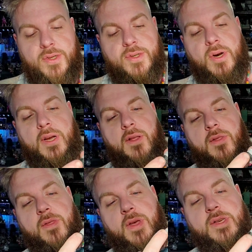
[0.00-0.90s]
Took
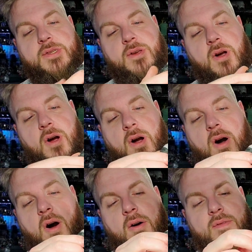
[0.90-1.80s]
this,
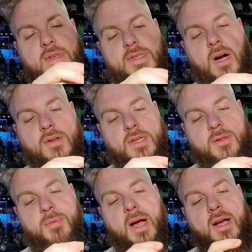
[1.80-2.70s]
all of this out. Took
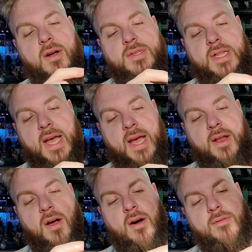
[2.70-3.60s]
the peg out, to the
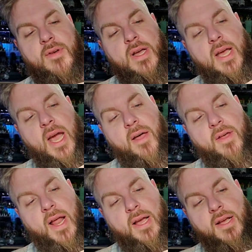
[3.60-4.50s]
hand off, and
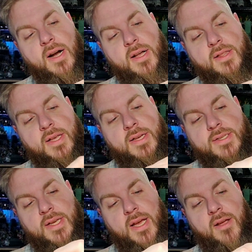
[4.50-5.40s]
then I cut
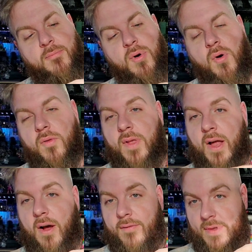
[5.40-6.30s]
this and pulled
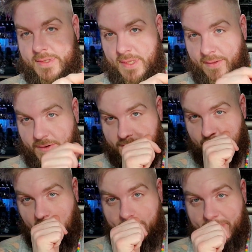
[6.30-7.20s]
that off. His leather
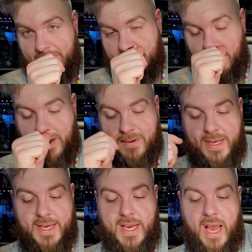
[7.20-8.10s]
strappings around.
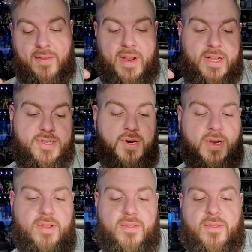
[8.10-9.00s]
And then I
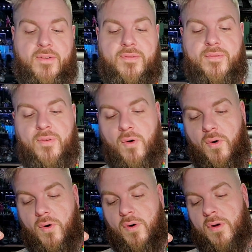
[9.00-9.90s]
took the
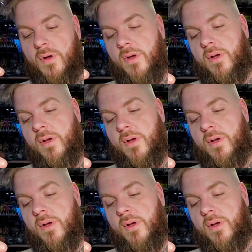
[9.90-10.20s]
full